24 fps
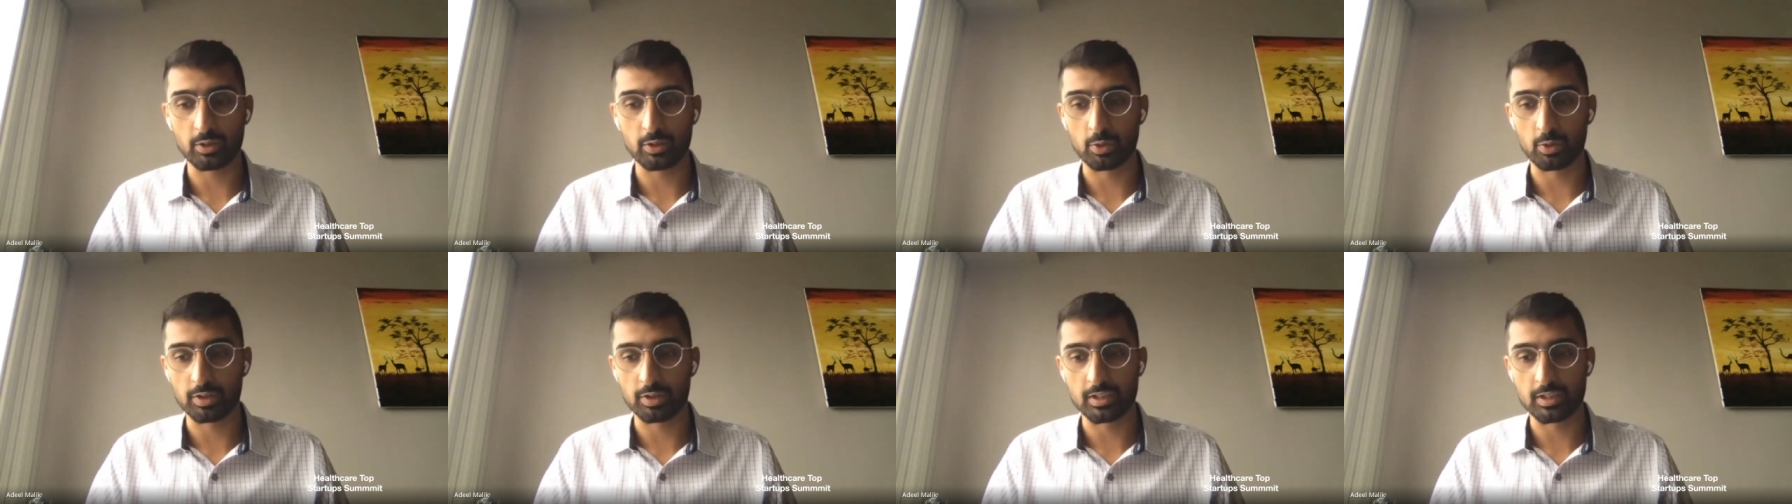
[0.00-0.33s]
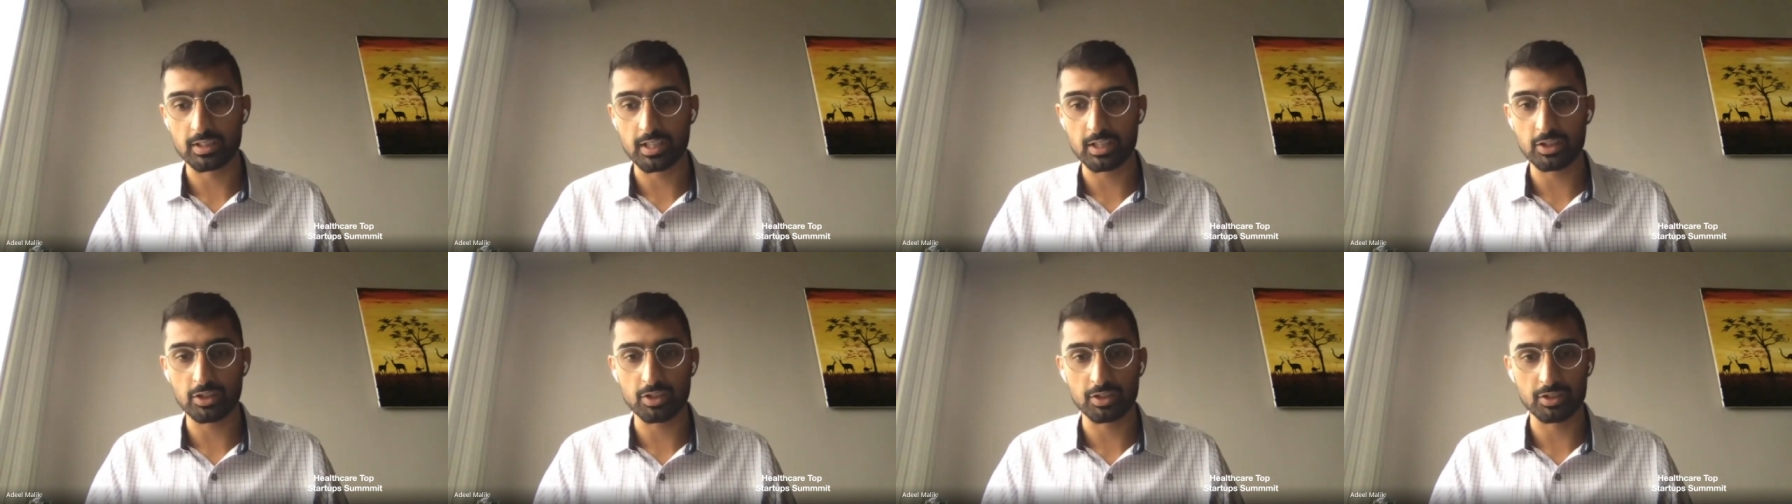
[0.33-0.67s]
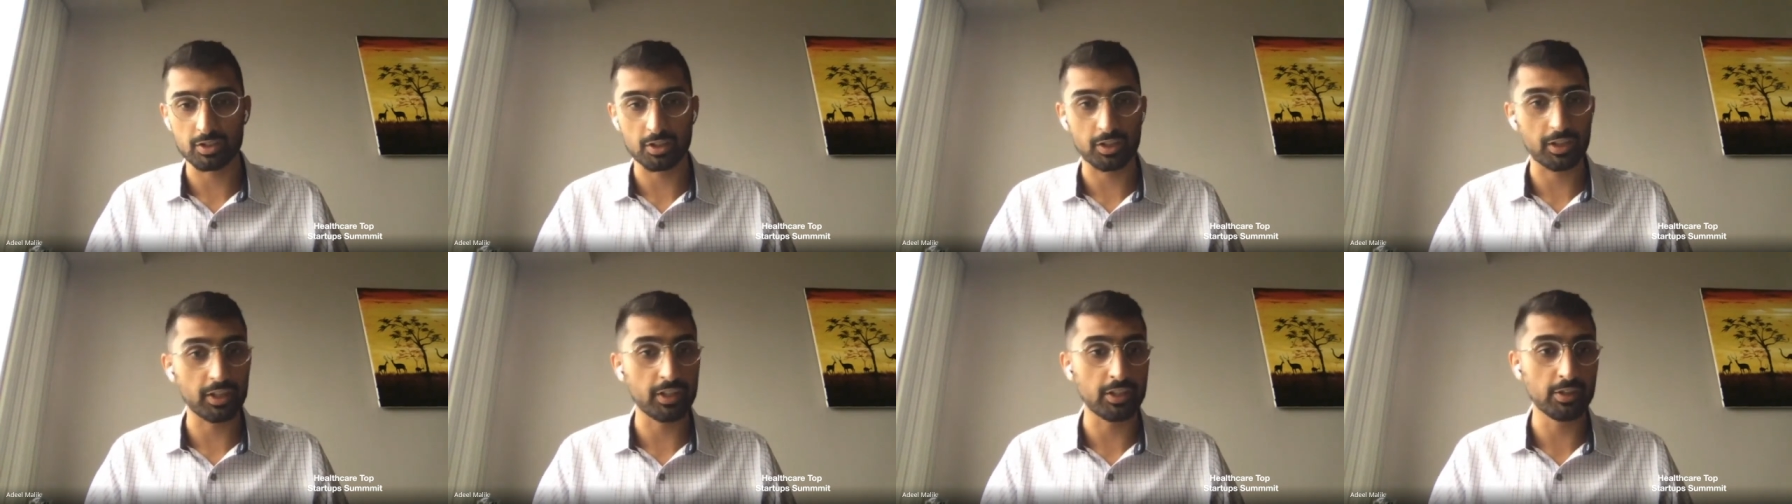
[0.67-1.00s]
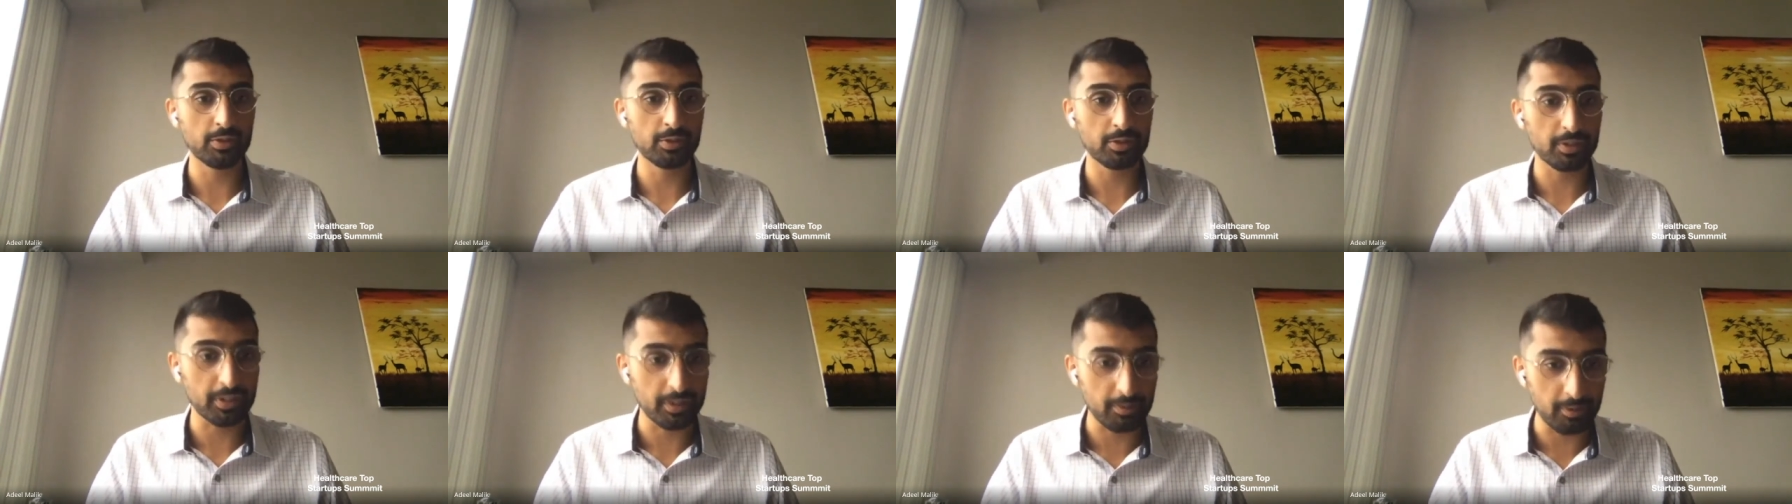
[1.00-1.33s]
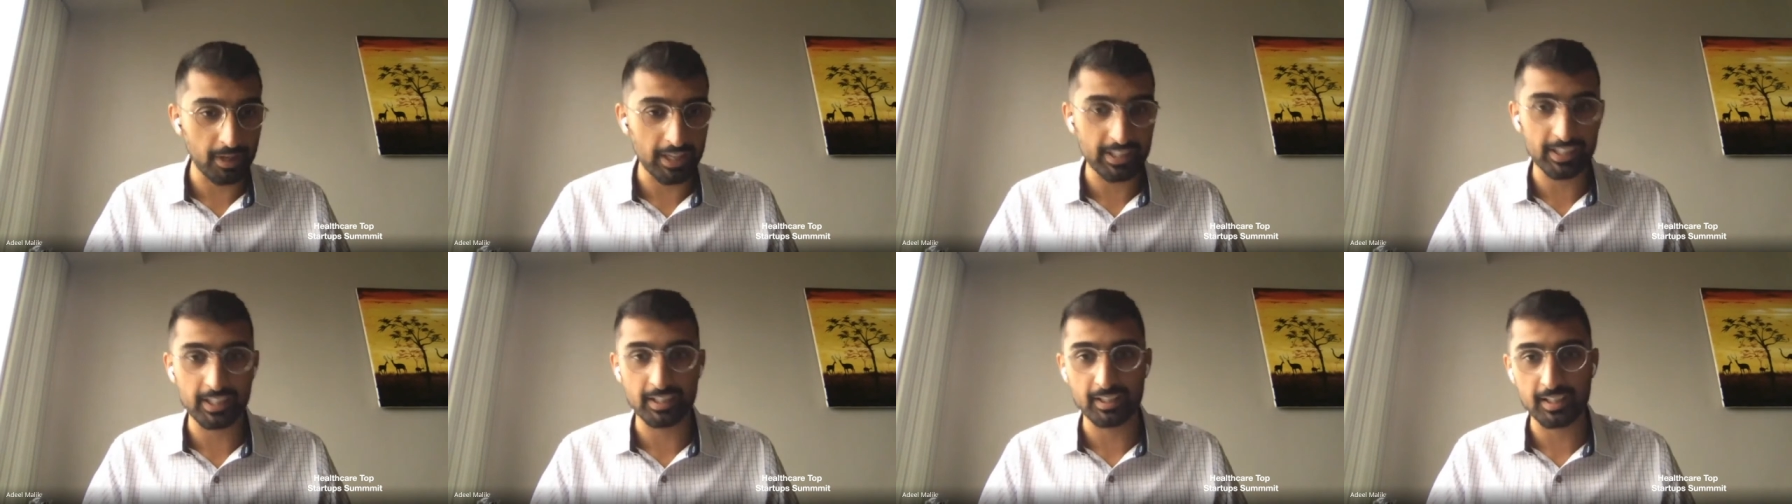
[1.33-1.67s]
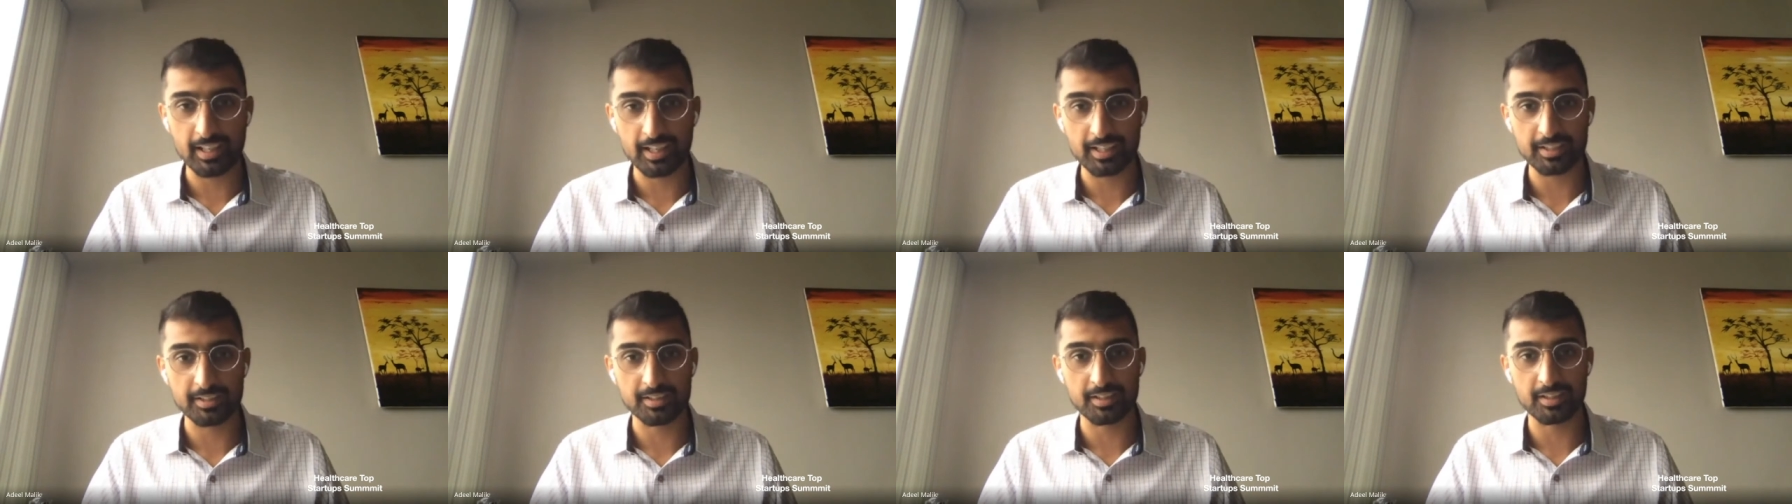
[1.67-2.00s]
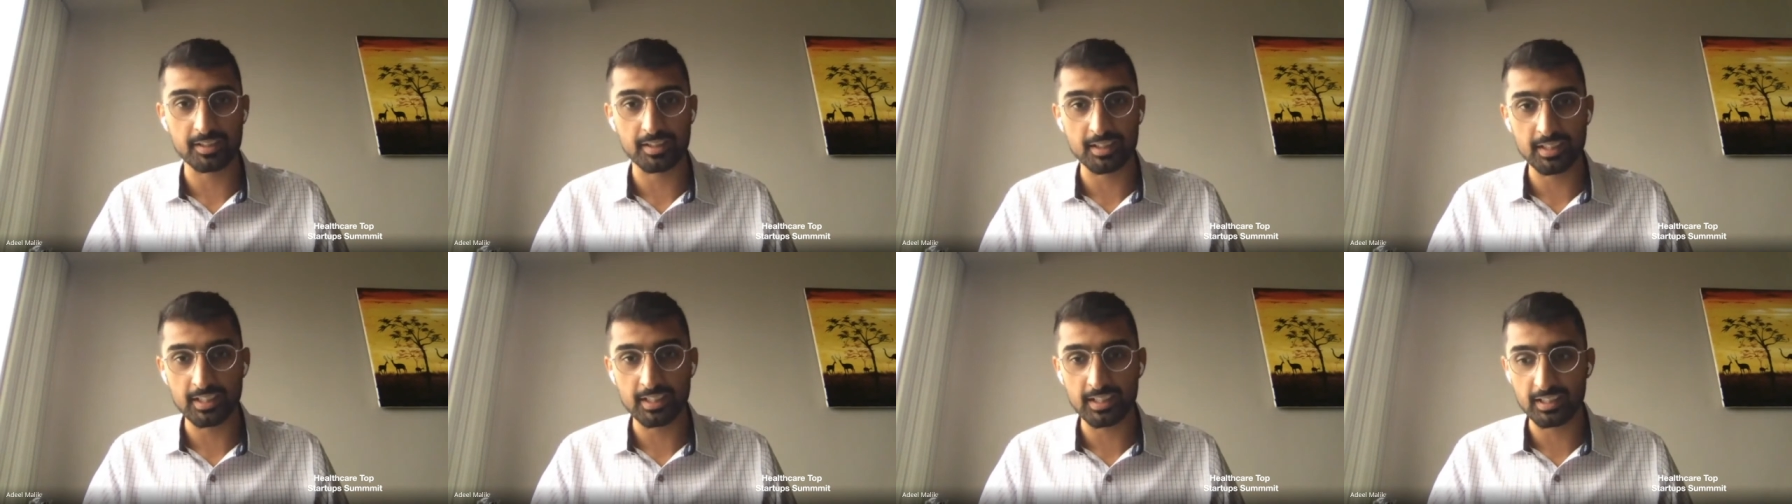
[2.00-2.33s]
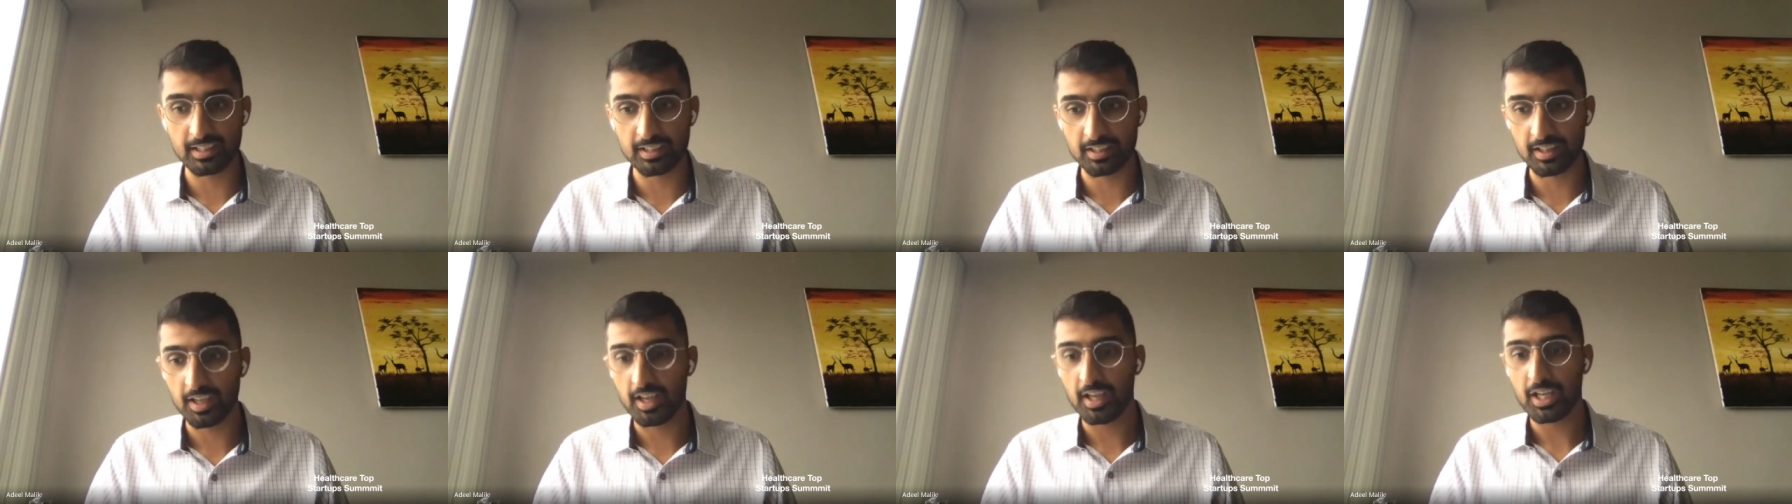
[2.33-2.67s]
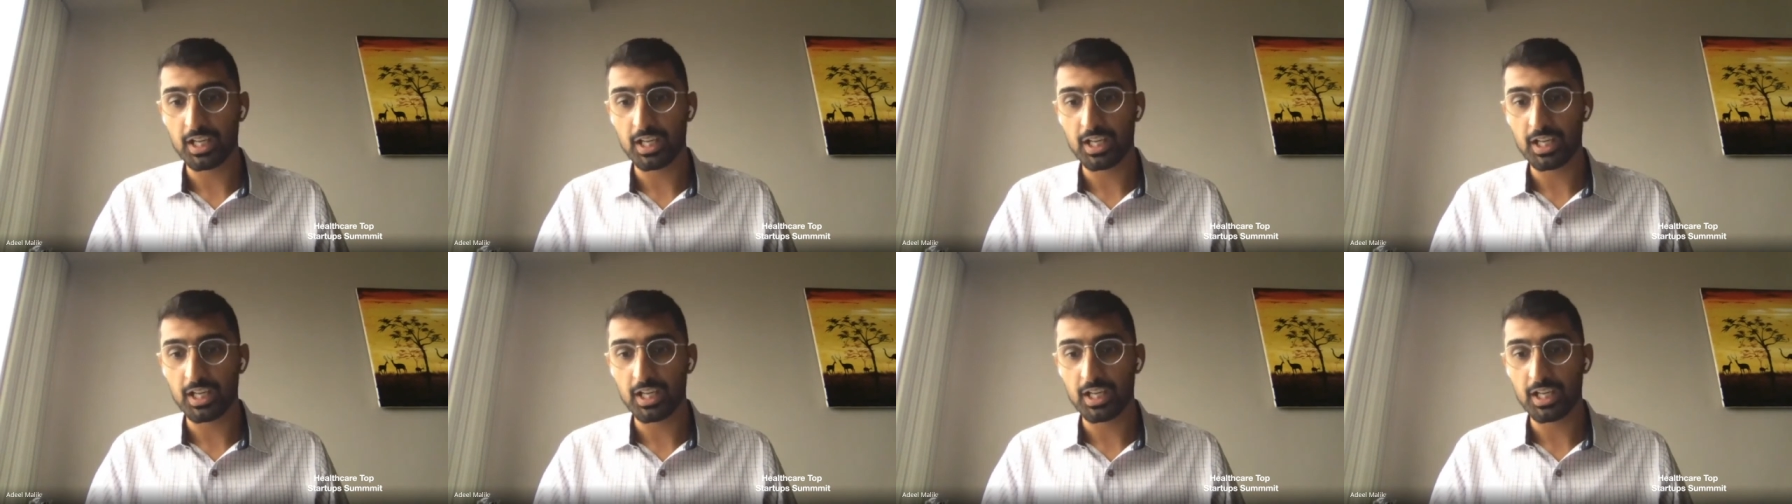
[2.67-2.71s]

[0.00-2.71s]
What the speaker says: organizations acutely recognized the need